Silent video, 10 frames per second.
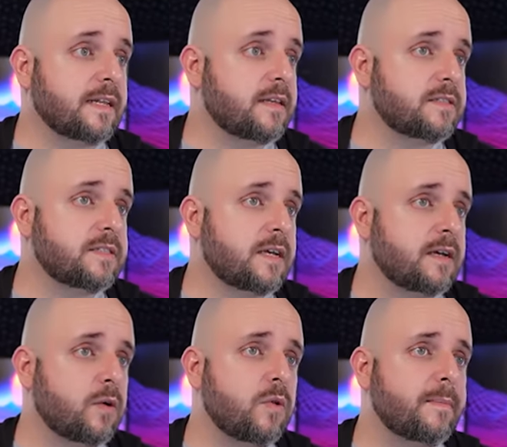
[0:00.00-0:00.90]
like this
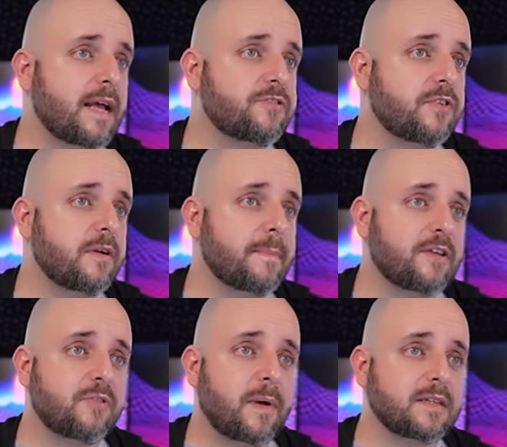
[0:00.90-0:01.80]
uh, Cooler Master
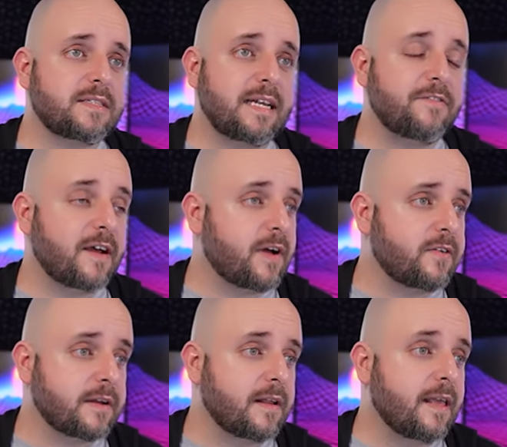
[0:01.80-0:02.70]
Masterbox
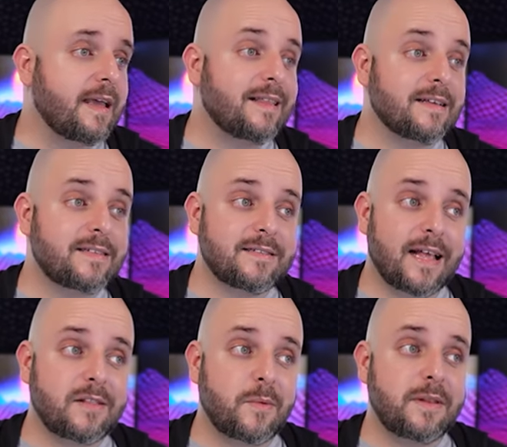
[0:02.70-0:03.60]
TD500. This is
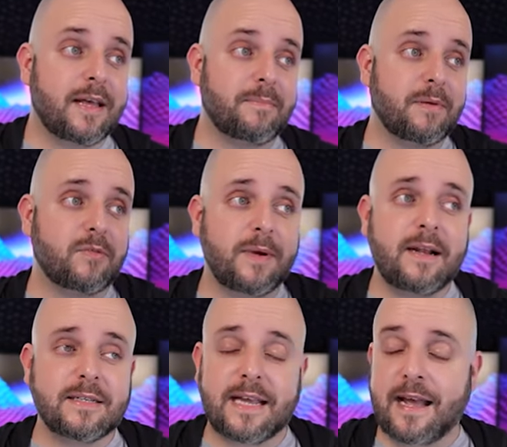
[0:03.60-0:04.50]
like the one that Build
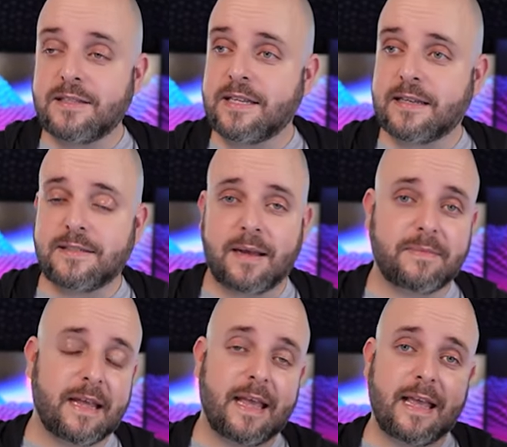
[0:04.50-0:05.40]
Redux has,
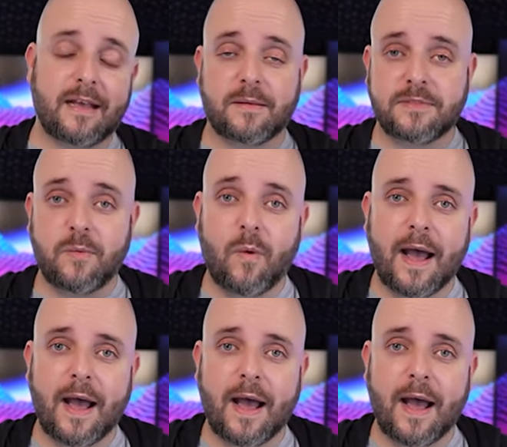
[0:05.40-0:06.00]
except it comes in